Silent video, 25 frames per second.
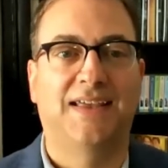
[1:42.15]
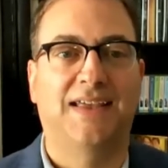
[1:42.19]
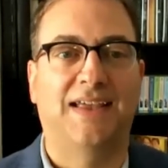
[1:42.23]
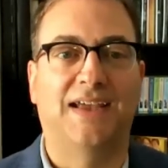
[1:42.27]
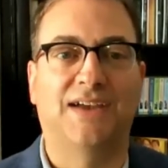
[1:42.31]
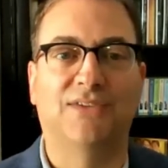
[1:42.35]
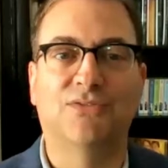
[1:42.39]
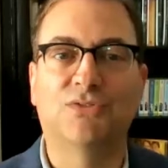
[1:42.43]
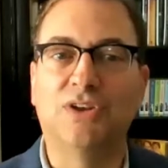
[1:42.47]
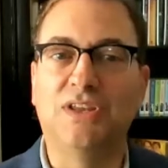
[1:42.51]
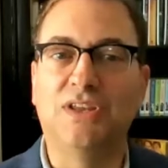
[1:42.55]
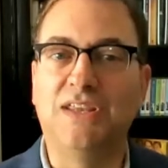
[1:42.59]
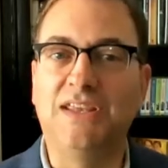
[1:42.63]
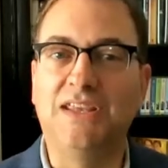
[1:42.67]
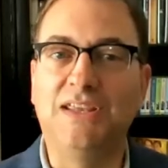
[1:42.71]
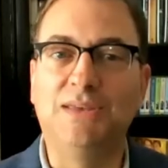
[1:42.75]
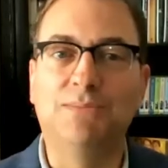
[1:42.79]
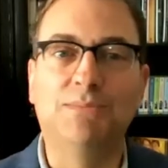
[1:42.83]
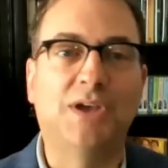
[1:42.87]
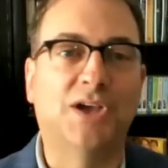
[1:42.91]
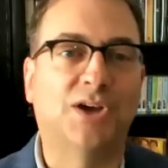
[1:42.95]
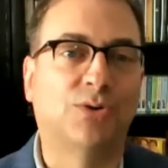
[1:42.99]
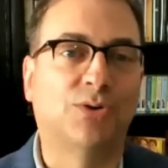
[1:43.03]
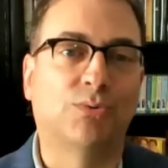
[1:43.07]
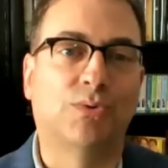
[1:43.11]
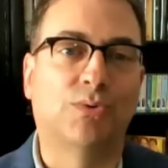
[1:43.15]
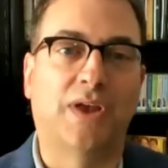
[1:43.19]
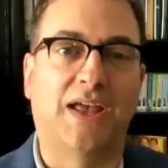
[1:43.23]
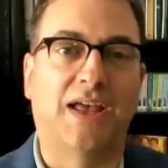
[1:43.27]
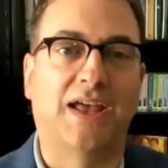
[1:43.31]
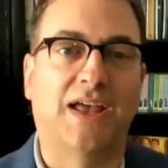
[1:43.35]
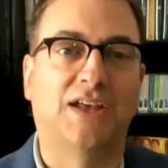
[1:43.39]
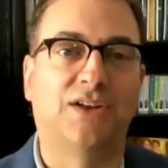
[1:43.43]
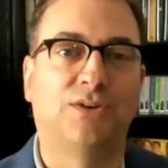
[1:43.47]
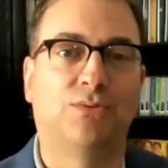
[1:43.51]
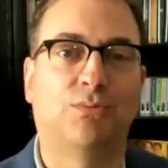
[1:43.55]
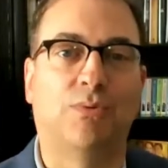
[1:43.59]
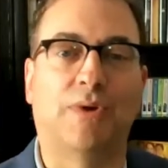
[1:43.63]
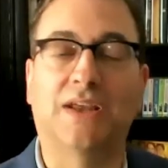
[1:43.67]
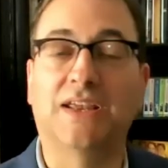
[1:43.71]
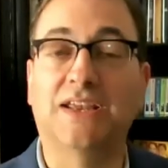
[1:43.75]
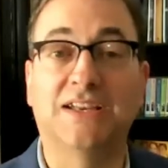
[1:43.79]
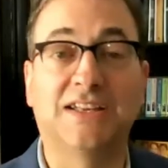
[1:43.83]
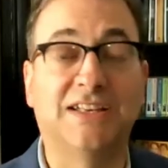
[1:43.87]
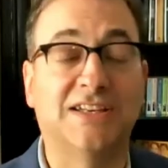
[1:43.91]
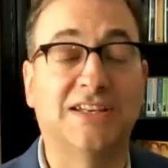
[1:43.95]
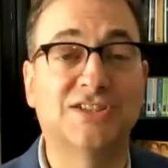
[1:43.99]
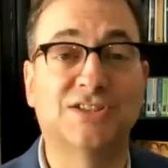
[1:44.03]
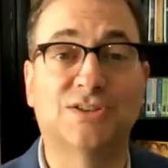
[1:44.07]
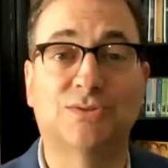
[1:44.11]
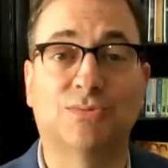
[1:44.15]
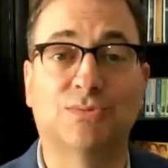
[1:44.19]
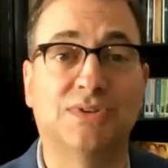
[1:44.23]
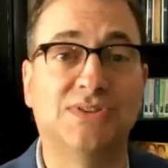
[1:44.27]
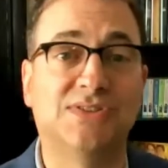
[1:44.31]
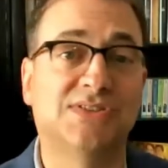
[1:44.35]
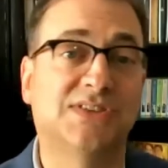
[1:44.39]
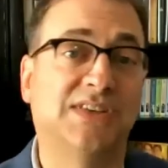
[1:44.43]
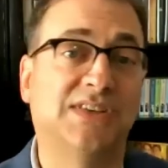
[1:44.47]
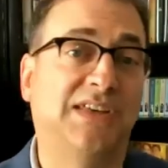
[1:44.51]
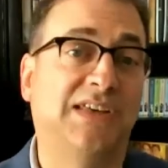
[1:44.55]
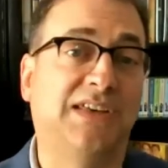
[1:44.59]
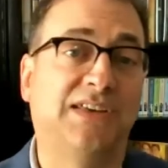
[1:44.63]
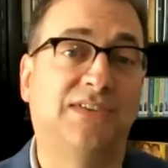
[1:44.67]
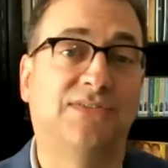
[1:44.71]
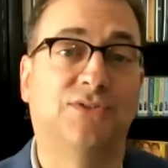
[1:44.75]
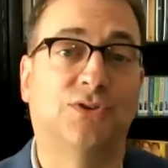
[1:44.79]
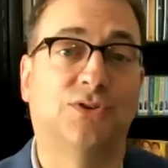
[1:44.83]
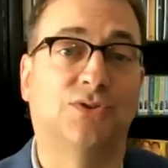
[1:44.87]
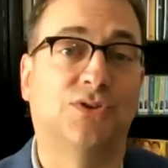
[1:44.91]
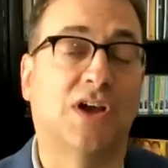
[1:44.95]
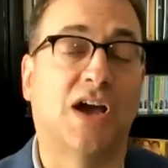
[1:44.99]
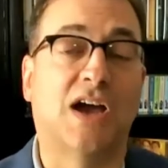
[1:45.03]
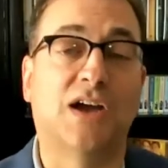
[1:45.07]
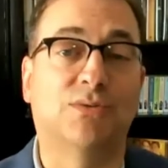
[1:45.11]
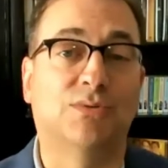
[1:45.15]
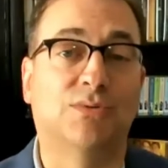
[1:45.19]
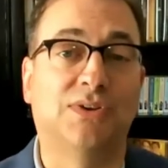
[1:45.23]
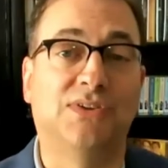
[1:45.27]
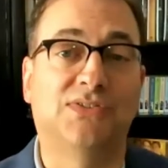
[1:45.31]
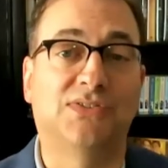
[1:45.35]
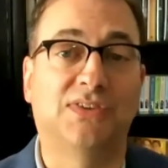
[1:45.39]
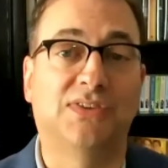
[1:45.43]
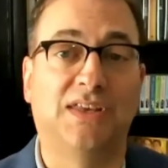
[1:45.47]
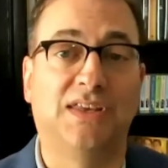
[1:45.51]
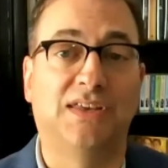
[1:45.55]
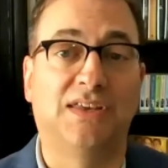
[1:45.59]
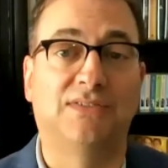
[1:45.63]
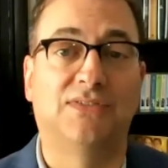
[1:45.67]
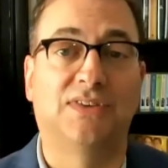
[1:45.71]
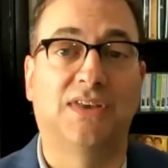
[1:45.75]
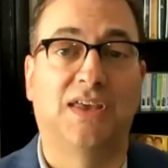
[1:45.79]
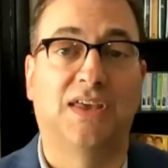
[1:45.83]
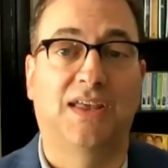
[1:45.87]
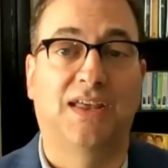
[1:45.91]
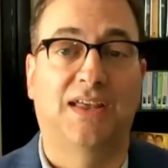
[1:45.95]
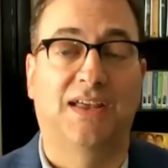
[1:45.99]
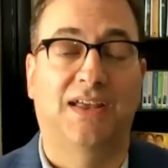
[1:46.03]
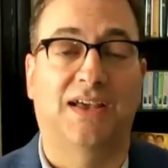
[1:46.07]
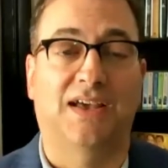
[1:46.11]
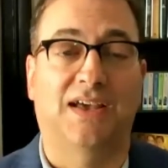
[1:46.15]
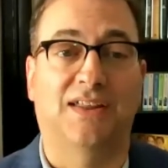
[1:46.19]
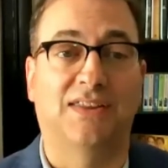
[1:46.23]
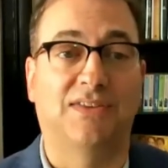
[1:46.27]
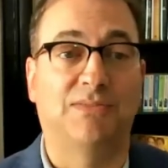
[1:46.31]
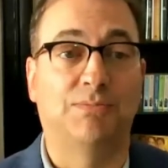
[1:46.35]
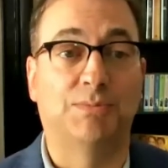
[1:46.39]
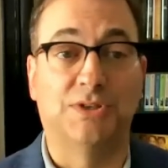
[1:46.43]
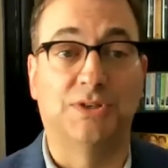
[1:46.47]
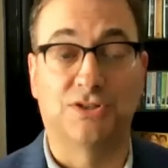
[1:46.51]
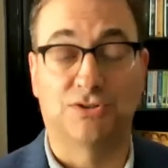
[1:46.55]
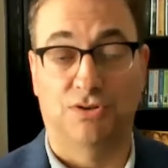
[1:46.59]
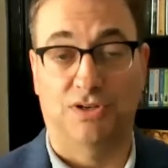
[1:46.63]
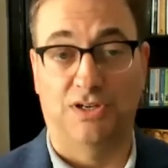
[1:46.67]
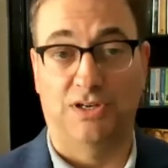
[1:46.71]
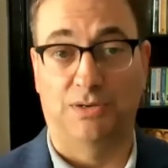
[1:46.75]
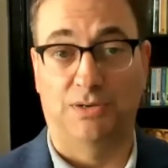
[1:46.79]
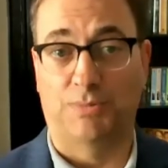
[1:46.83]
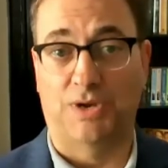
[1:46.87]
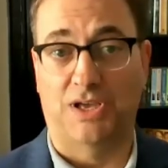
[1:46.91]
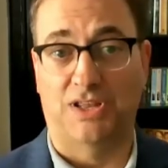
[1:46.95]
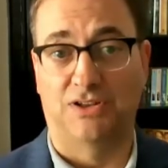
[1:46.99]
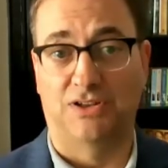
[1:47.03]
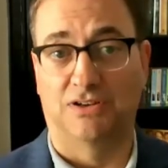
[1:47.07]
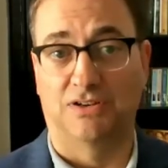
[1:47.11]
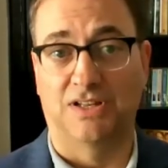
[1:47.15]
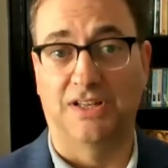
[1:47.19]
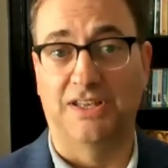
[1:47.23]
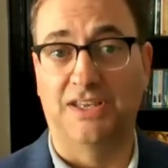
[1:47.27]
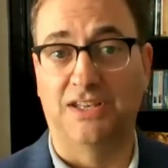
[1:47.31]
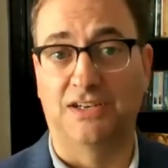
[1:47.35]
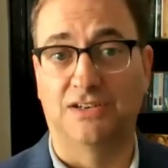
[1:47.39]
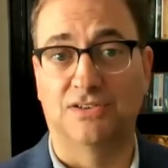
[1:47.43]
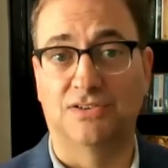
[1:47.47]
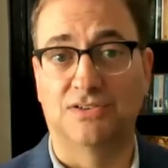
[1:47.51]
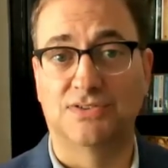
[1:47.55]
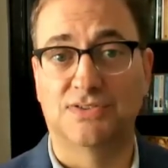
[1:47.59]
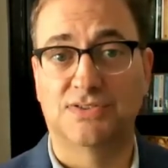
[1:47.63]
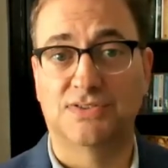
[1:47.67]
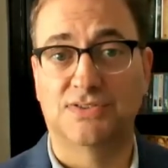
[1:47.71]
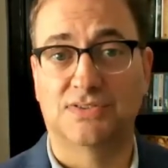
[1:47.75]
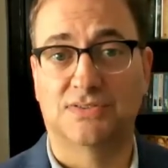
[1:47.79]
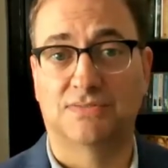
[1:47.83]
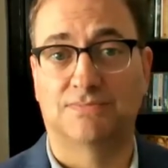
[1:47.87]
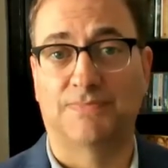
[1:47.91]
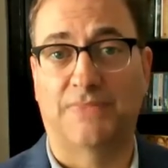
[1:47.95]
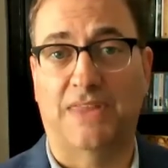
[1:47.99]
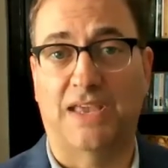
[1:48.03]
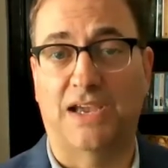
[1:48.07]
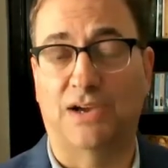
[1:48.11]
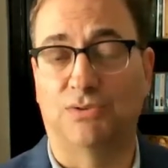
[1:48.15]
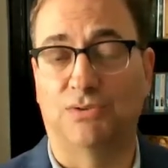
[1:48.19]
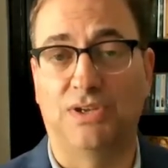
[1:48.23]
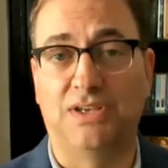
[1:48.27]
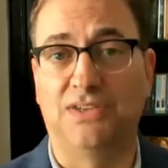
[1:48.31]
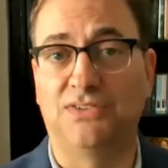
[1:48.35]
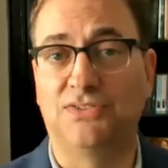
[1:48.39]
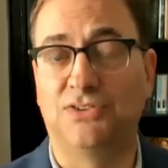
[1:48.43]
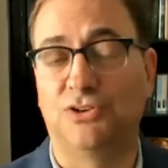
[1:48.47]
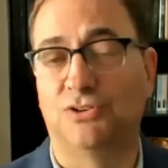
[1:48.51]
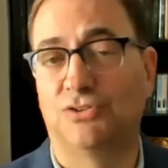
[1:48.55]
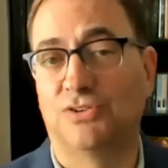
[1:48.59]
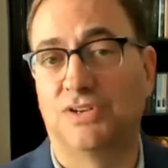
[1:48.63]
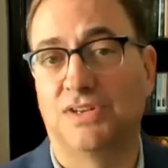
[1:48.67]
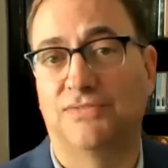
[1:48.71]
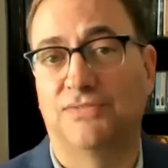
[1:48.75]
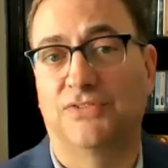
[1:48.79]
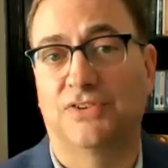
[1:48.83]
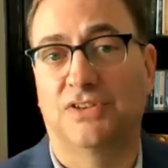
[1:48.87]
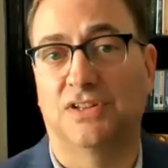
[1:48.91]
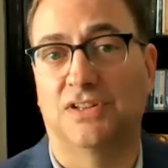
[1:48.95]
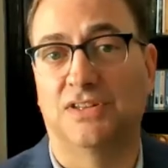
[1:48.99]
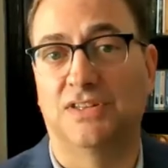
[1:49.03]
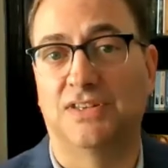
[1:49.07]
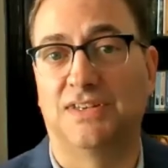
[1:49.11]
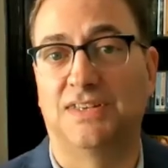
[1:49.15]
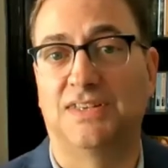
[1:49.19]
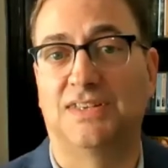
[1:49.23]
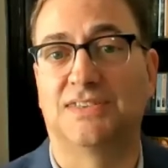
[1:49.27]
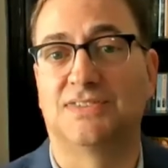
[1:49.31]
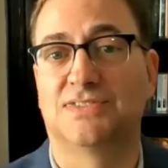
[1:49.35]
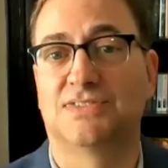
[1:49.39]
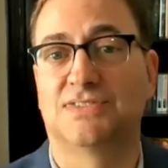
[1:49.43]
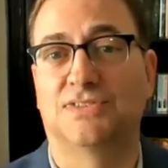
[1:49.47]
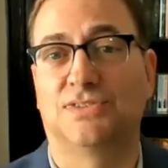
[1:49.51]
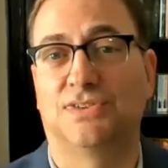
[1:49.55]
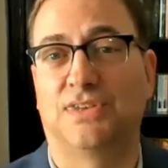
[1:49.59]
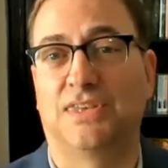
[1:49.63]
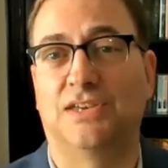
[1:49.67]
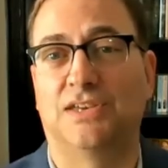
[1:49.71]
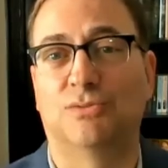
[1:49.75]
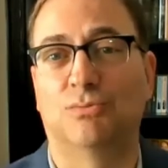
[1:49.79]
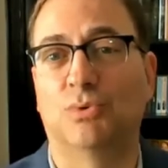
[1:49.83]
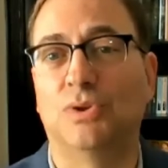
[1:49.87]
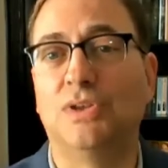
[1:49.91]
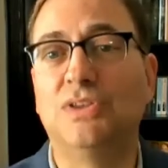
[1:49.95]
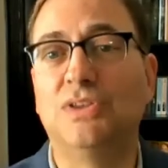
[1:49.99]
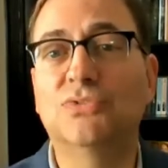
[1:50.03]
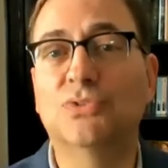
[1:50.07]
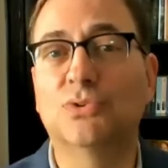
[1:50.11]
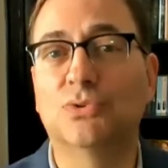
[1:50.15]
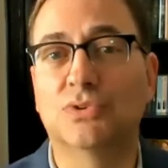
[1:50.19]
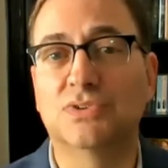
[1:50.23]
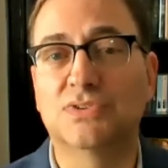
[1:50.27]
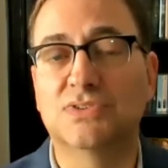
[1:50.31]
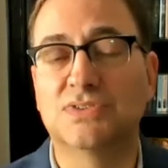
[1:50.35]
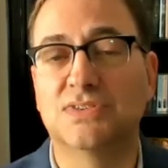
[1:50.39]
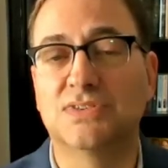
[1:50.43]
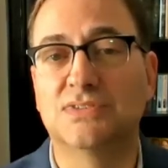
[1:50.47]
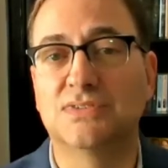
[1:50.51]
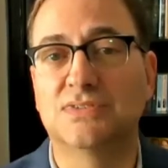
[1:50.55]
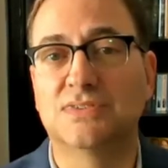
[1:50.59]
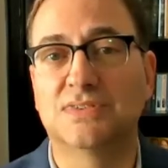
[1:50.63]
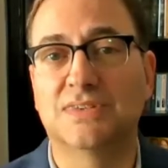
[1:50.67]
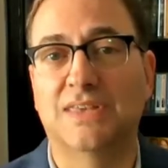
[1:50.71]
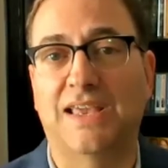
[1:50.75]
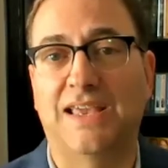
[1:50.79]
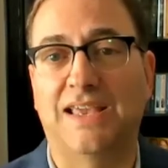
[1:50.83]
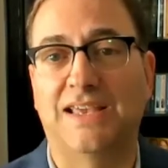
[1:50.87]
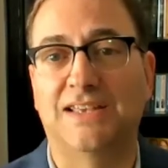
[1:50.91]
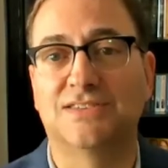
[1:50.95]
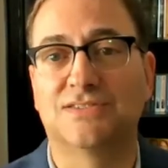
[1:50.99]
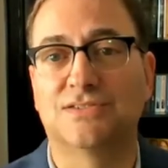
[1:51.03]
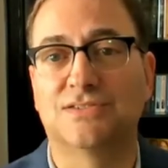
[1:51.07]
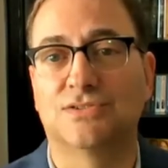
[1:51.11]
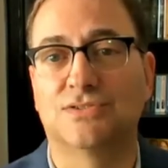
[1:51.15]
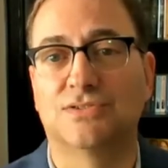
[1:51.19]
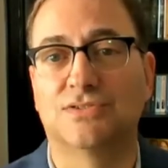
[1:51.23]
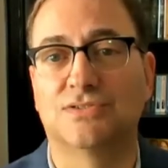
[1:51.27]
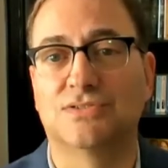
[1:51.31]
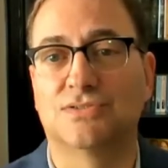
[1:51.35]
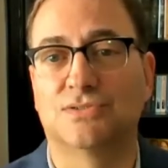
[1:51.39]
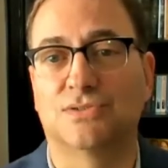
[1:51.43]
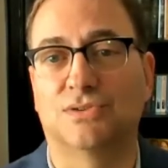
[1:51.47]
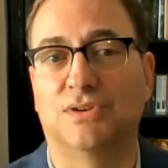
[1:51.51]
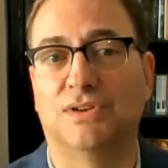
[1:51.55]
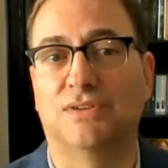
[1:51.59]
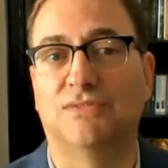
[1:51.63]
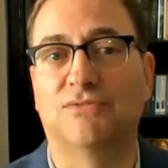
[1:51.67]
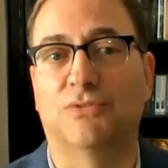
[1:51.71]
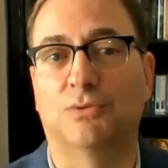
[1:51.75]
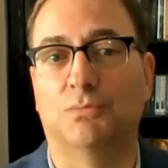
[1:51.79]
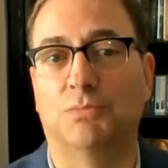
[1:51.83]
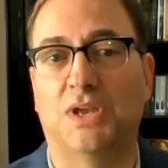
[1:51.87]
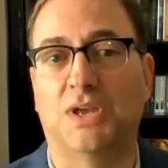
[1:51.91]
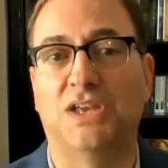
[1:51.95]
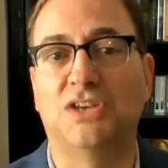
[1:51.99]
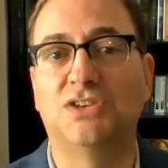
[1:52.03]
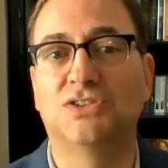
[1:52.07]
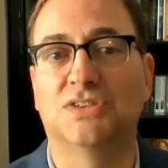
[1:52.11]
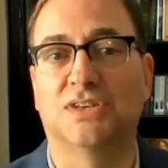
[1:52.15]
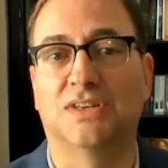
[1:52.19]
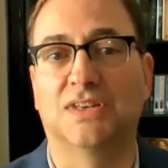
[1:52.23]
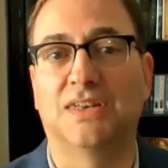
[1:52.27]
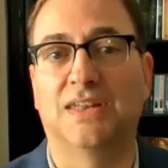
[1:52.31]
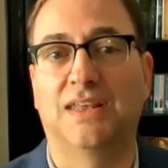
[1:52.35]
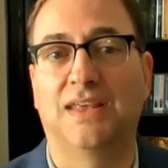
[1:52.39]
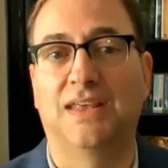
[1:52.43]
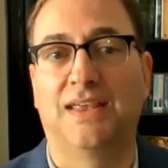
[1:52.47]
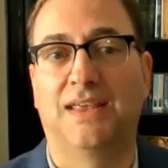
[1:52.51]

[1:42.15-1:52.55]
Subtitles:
every email read, recognition received or not received, how they've been treated by their leaders, how easy or difficult it is to get resources, answers, or information.